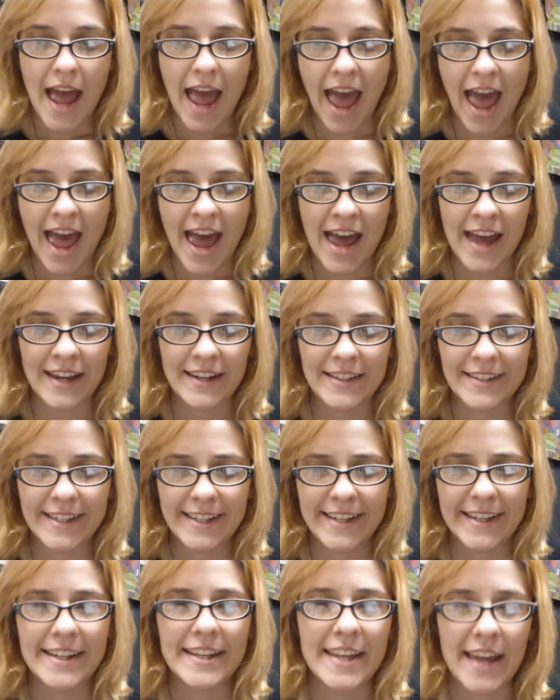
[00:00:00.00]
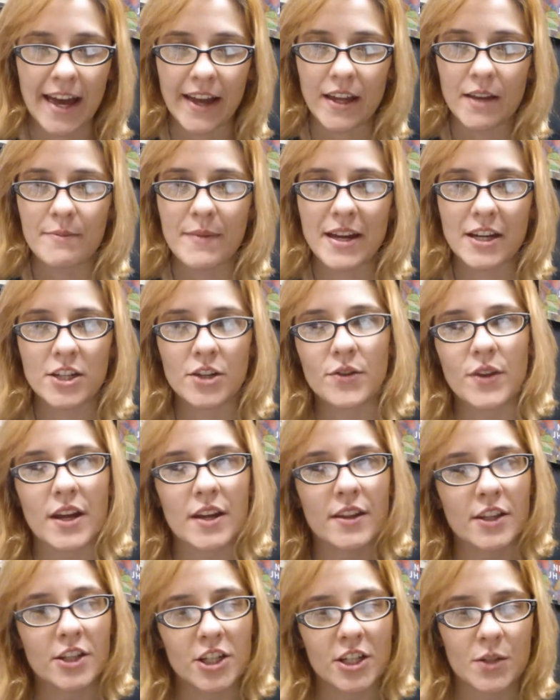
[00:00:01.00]
And yeah, it makes you
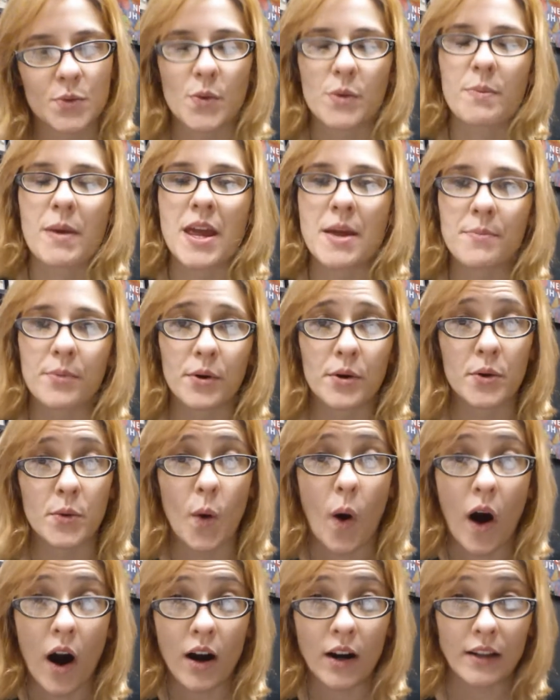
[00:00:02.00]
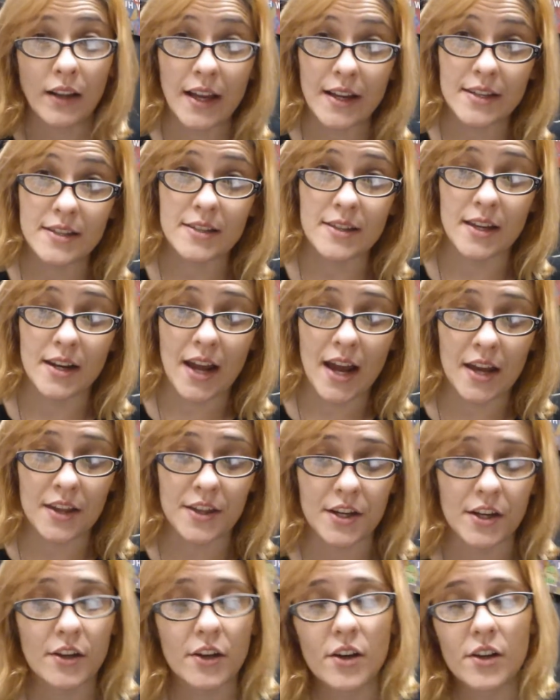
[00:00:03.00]
think that she's with people who are less than
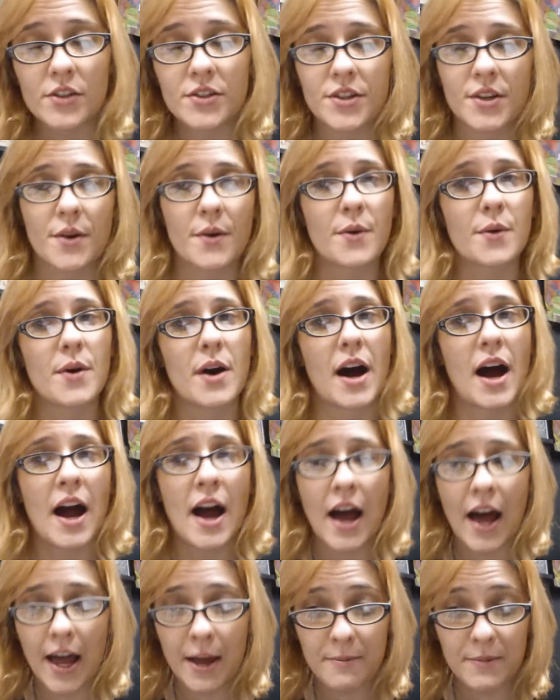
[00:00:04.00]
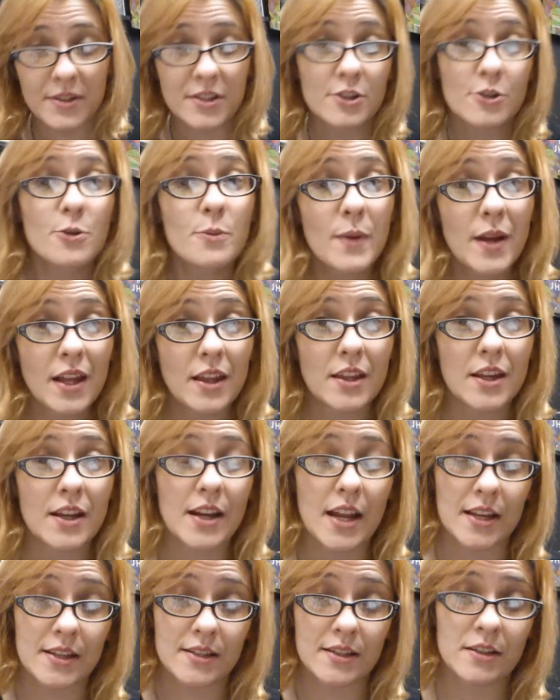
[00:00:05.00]
ethical. So I'm assuming
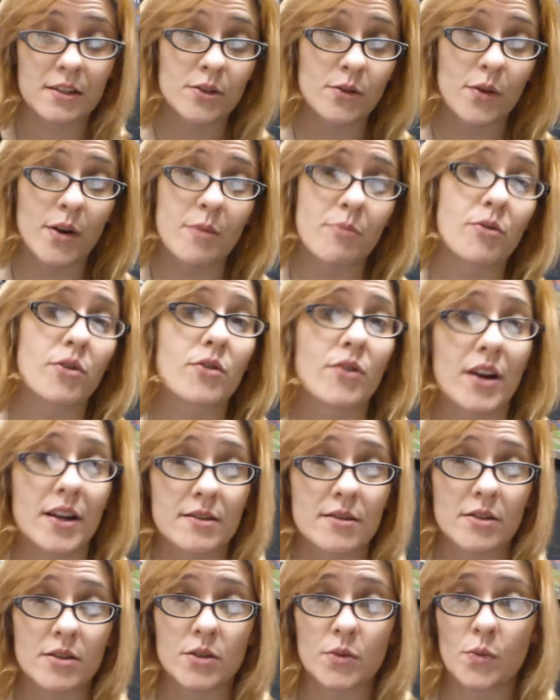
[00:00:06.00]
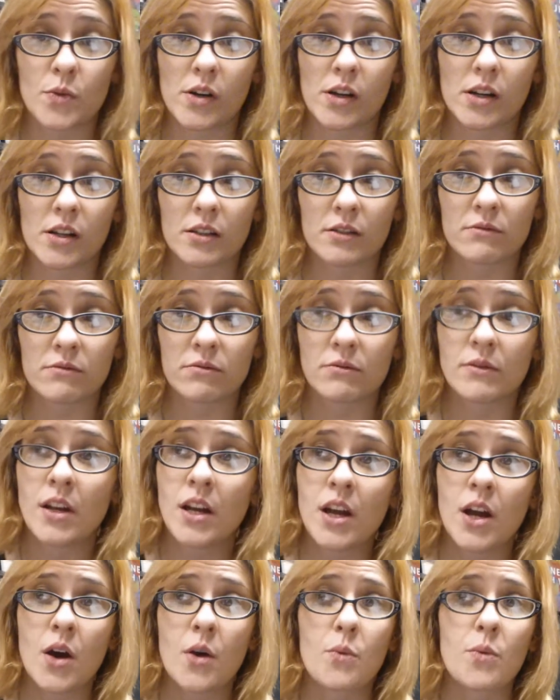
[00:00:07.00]
that as the story progresses, we'll
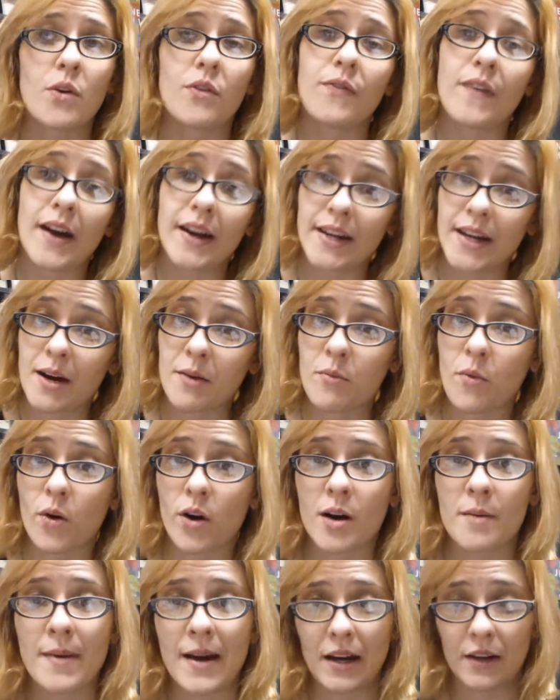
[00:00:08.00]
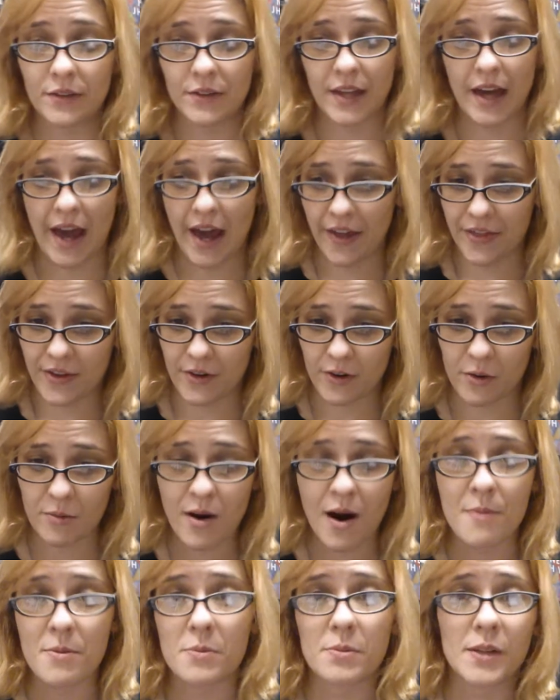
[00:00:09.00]
find out more about that. There will
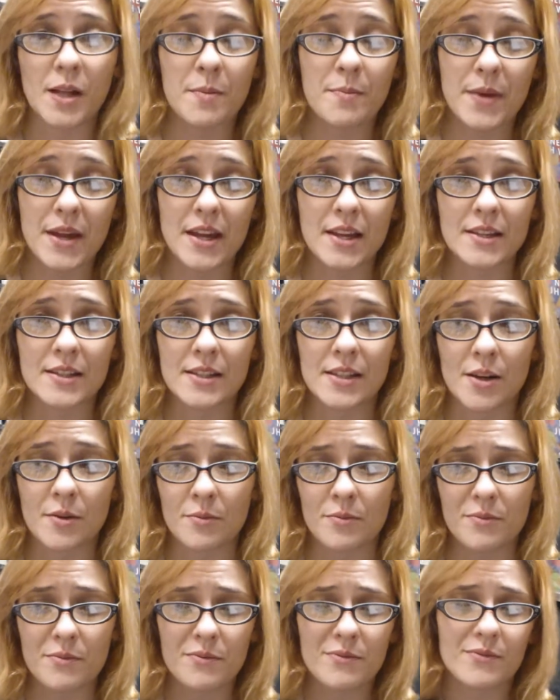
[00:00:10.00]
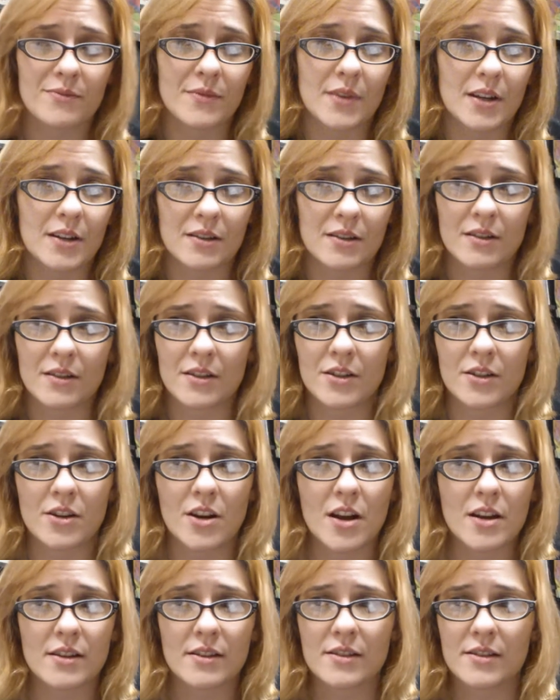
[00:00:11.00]
probably be some
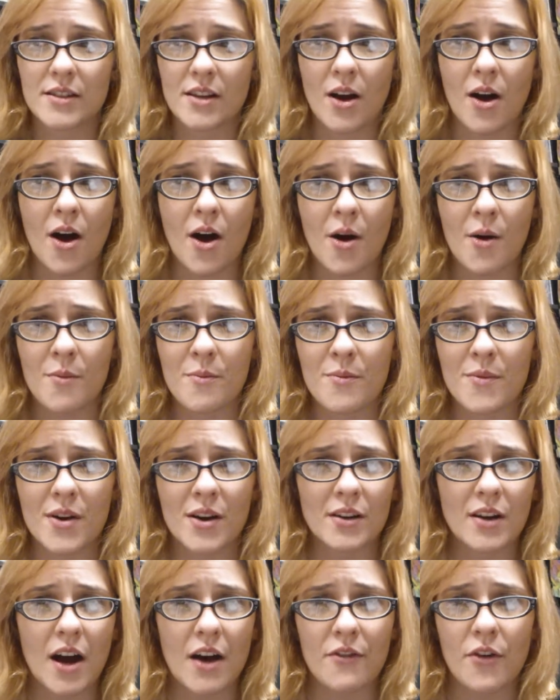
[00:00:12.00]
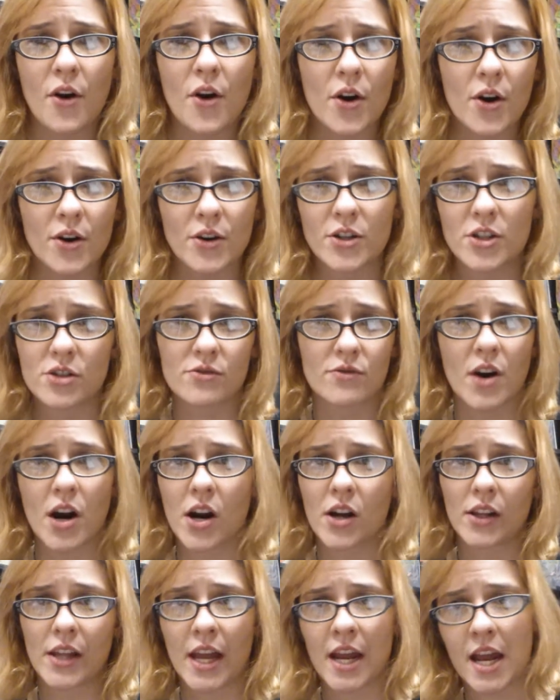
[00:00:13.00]
of her
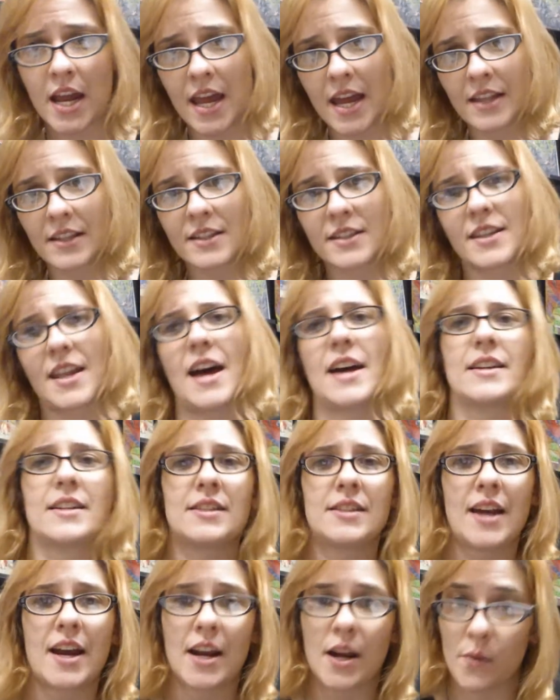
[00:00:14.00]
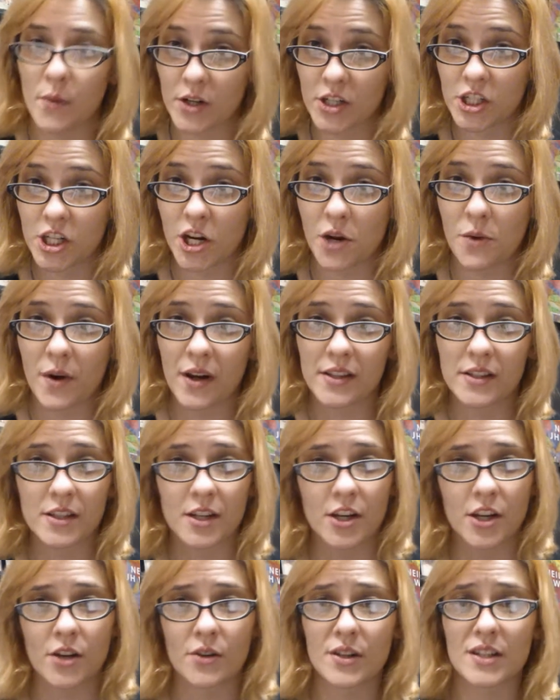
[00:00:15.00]
struggling against that, deciding what she wants
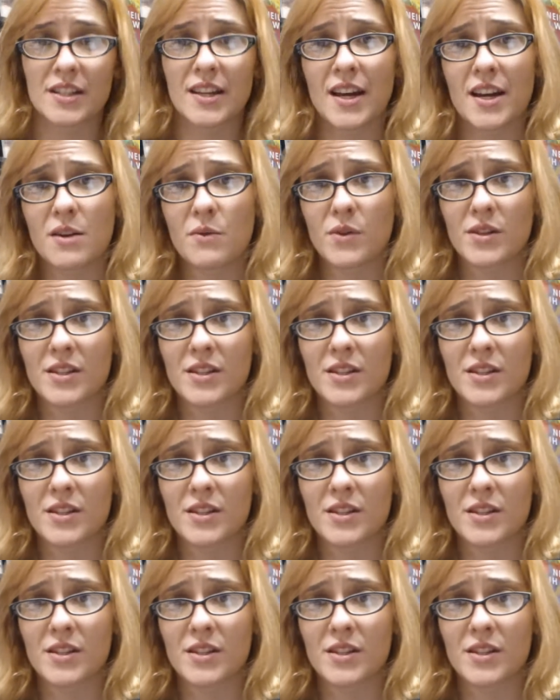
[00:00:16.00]
to do, deciding